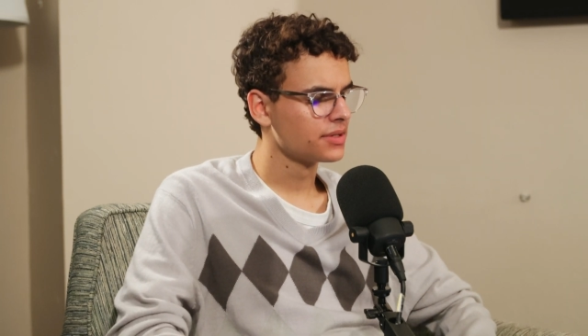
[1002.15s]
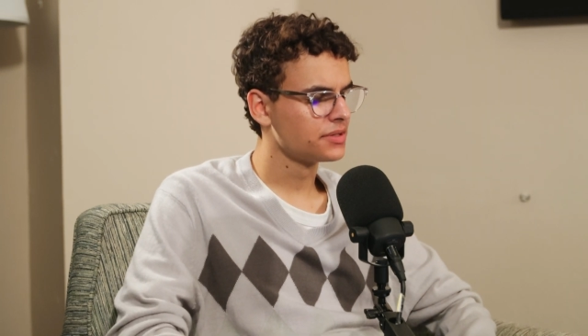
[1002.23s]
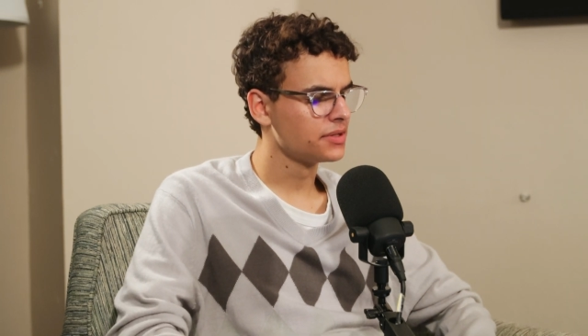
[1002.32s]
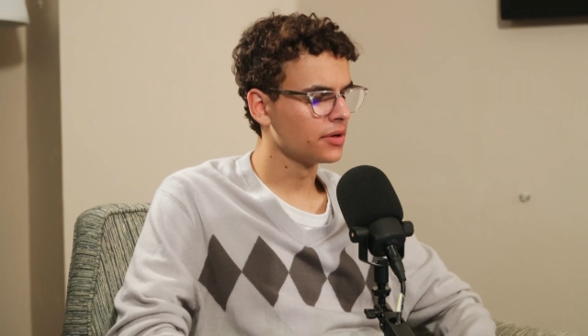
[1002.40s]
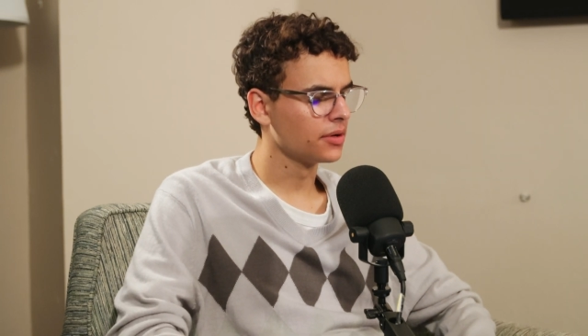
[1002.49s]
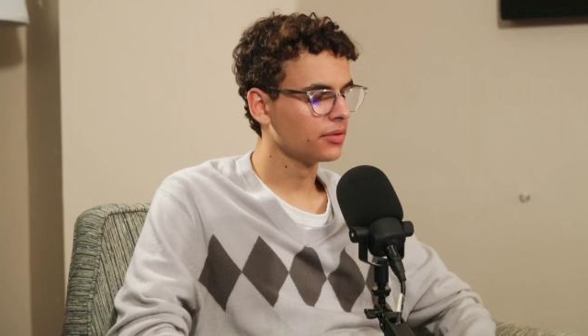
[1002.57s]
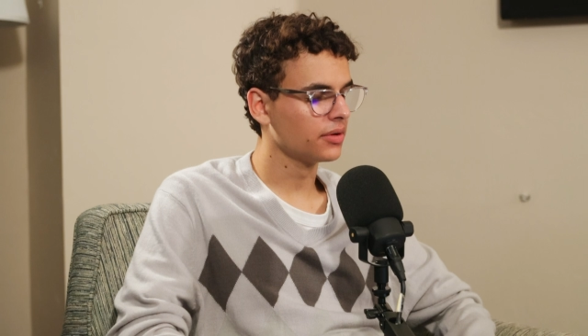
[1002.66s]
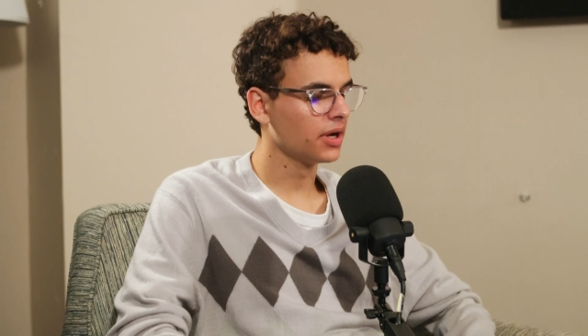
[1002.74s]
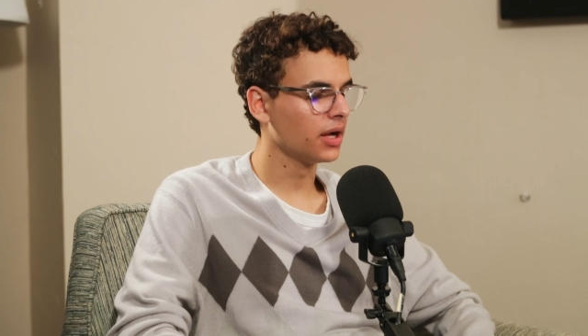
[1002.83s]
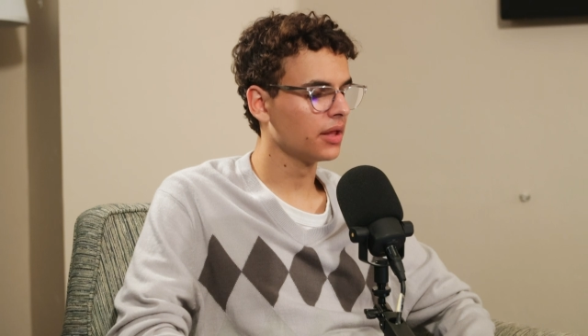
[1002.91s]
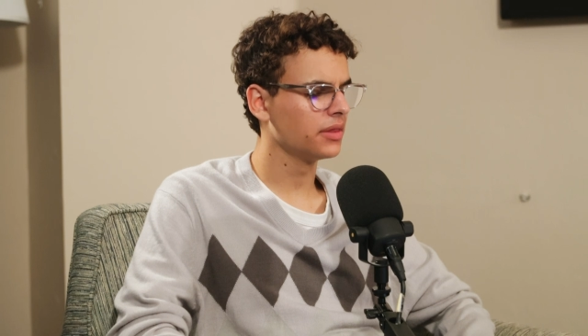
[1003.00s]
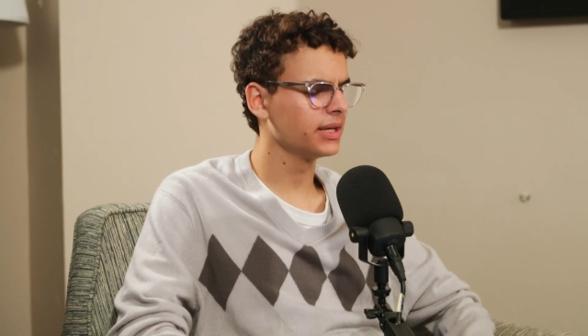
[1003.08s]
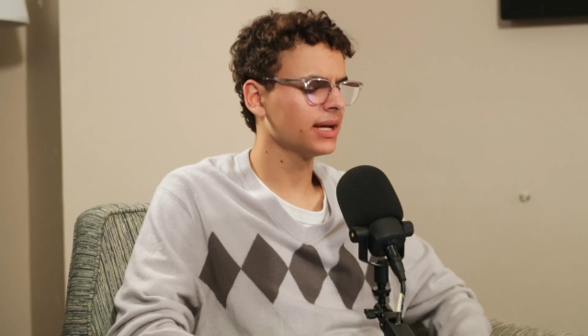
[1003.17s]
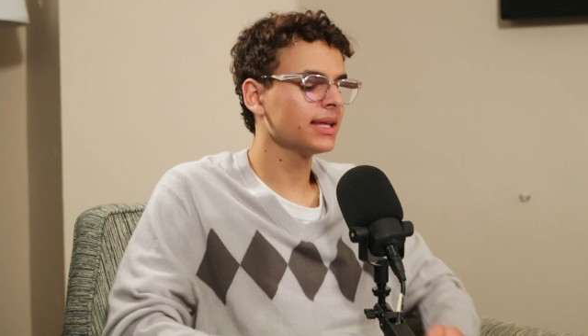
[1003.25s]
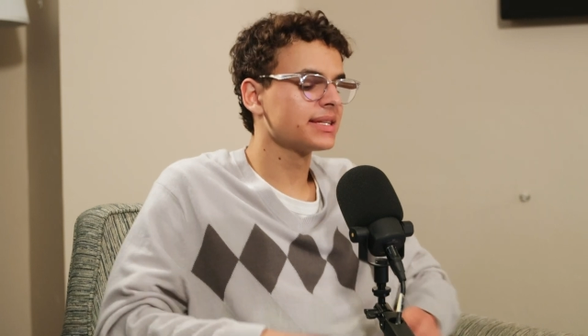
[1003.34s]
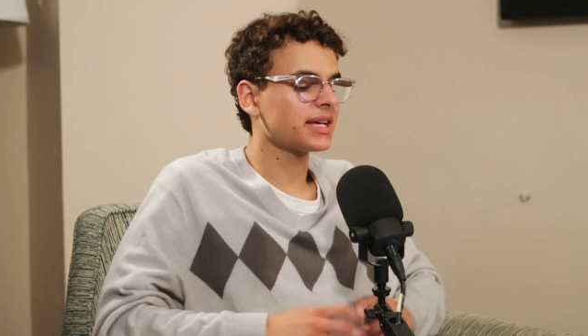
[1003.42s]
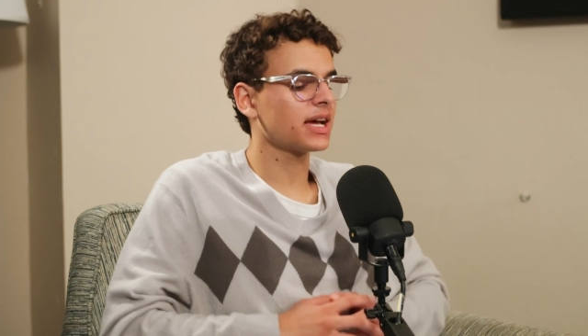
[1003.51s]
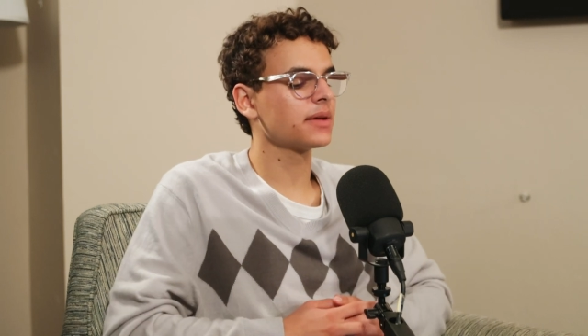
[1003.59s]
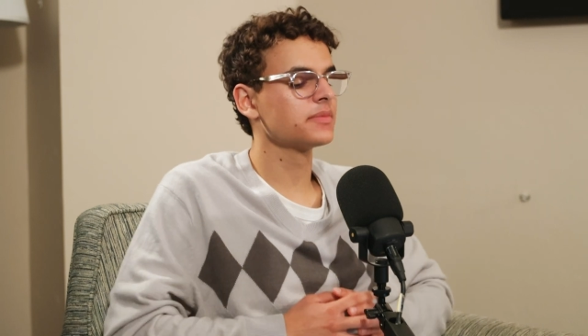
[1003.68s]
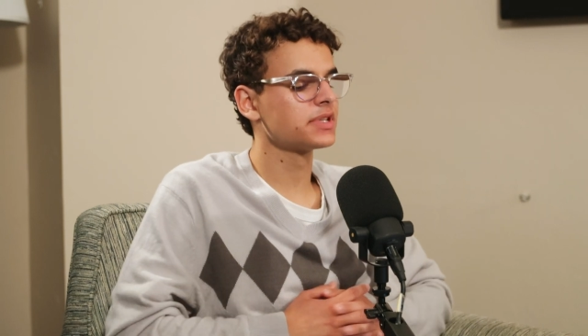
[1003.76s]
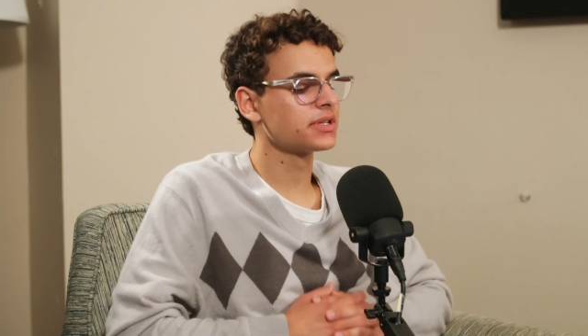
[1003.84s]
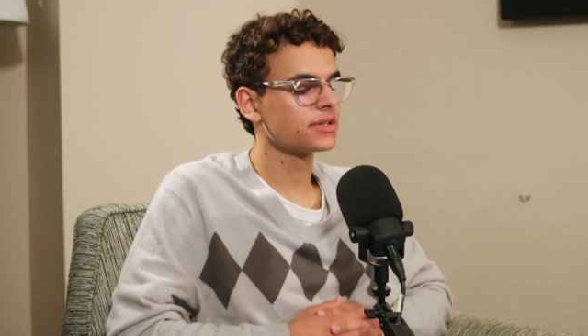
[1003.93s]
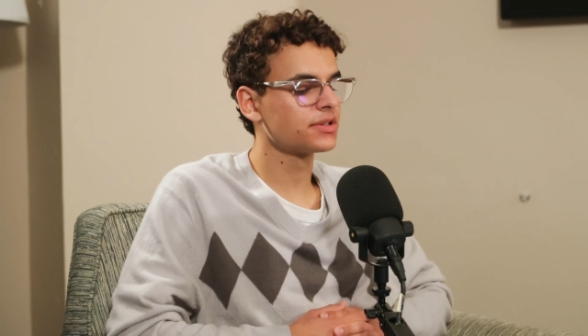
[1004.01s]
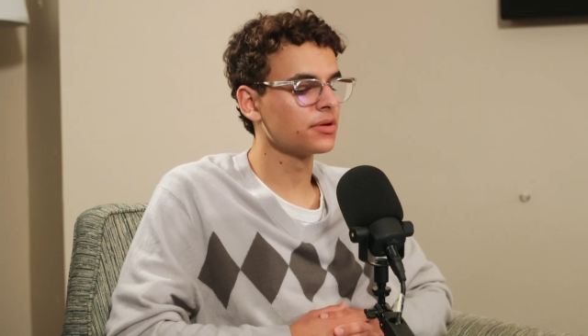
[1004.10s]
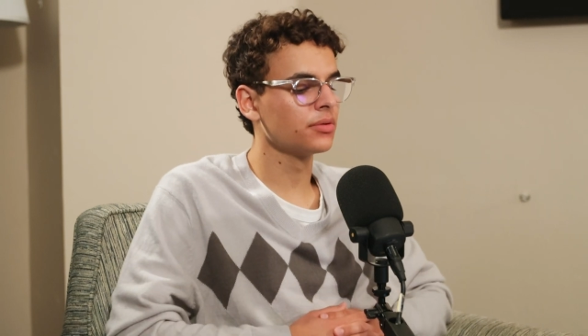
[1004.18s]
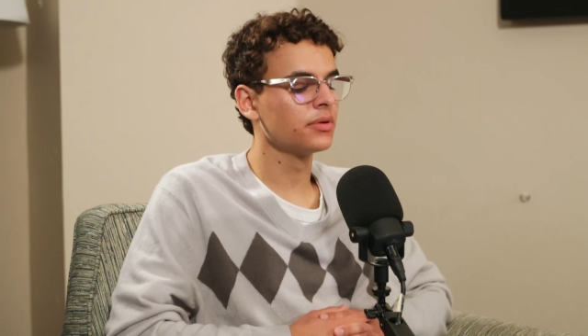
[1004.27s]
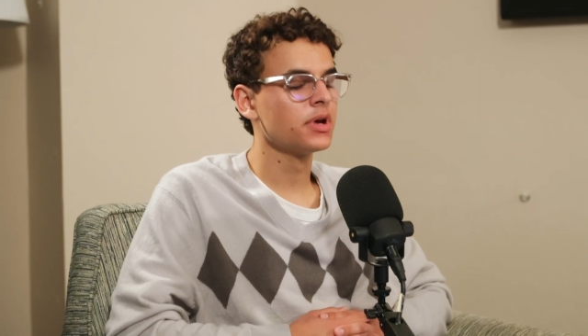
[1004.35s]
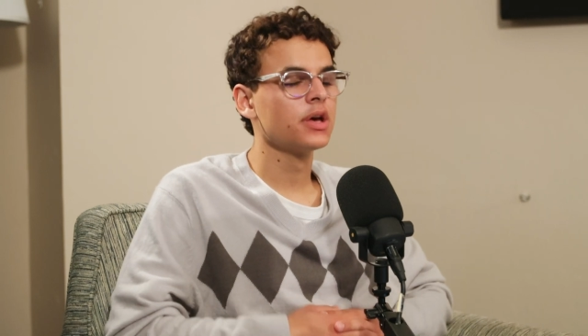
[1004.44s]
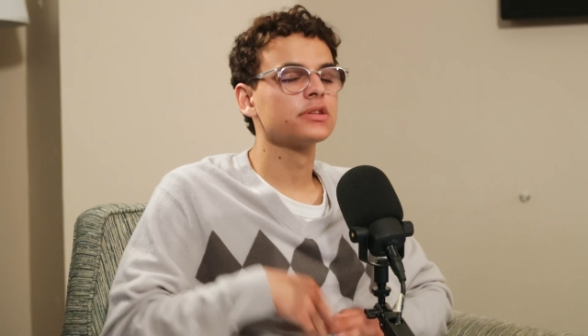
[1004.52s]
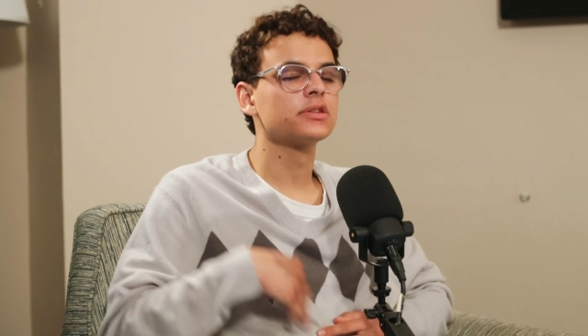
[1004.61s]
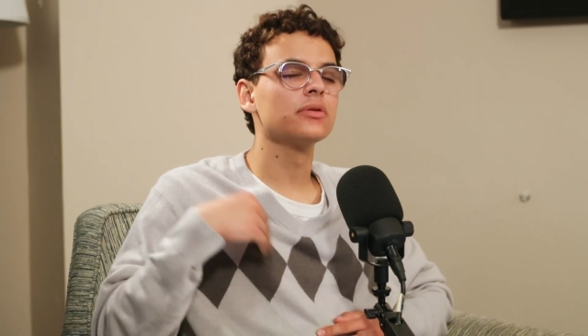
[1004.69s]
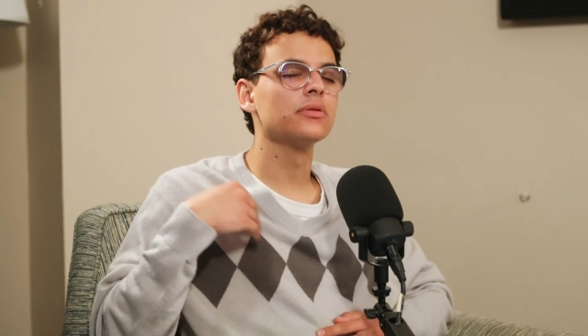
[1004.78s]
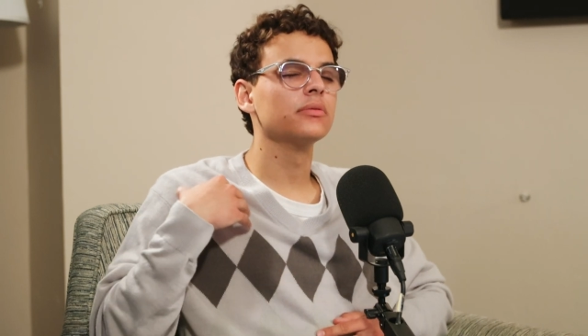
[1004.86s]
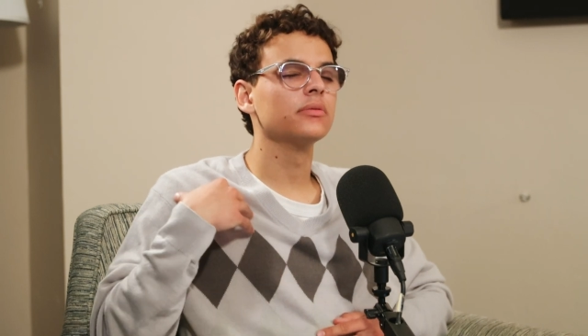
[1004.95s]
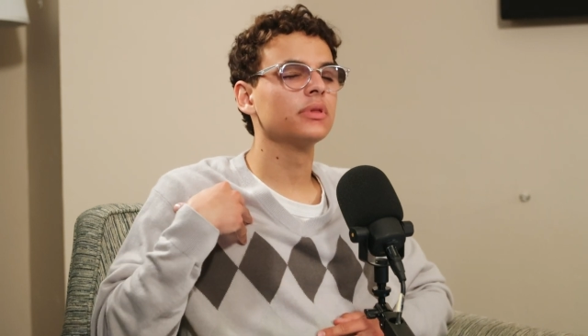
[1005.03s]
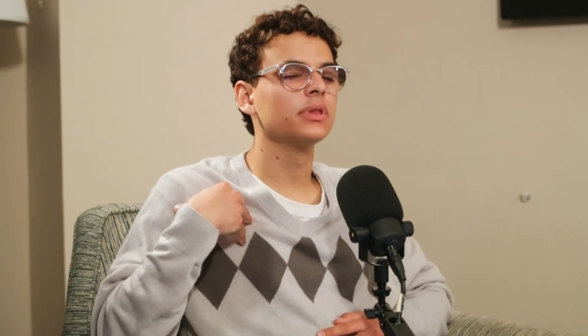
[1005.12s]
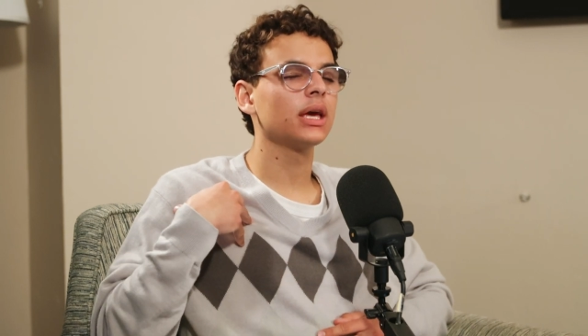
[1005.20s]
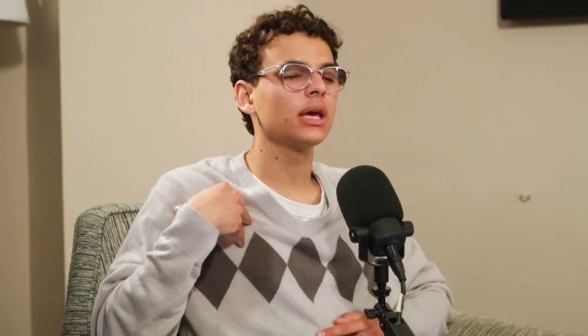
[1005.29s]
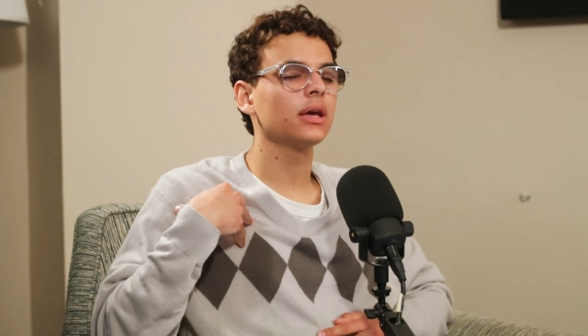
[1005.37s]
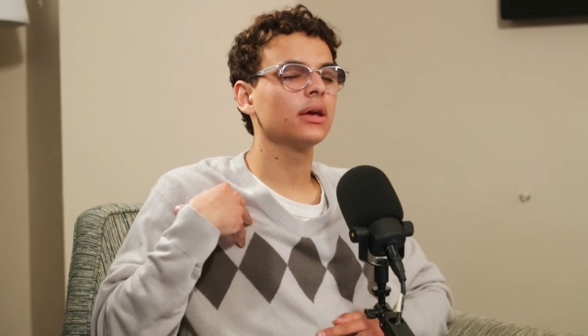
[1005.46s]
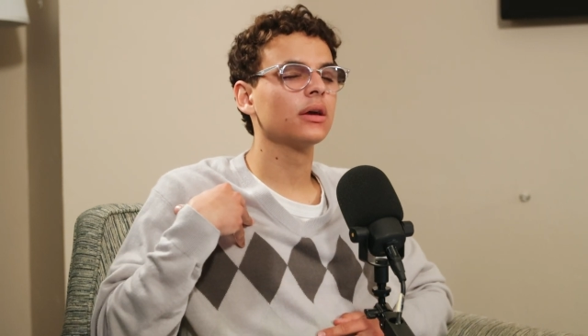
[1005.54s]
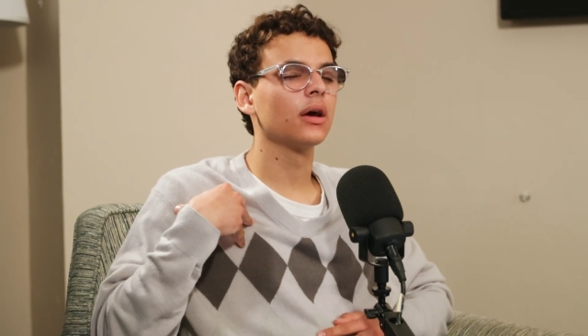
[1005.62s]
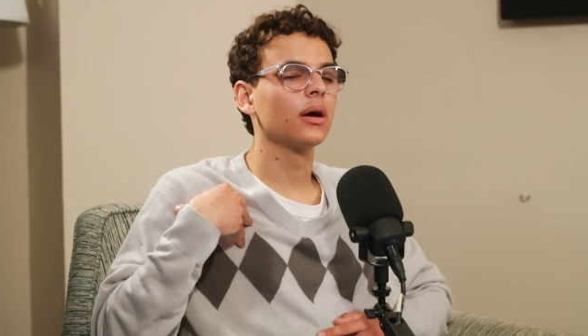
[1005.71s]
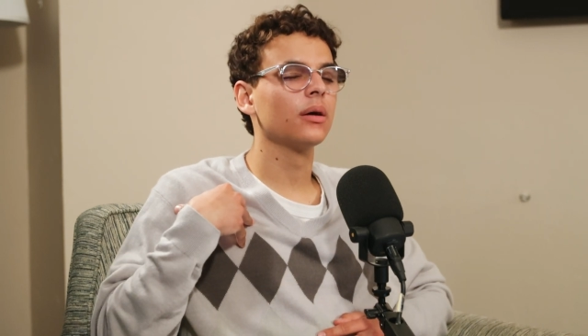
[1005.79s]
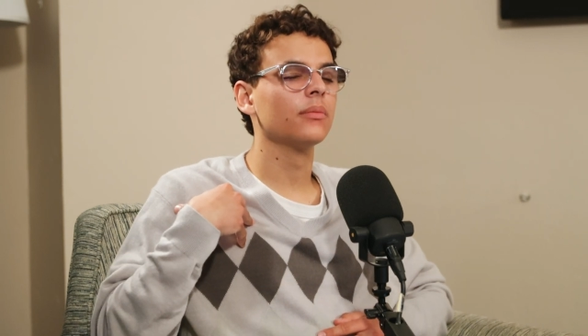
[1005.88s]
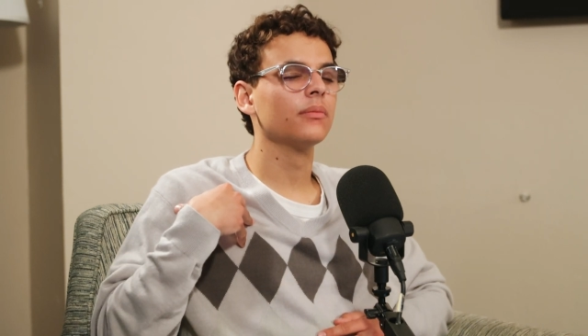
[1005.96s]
so the LA Times, so they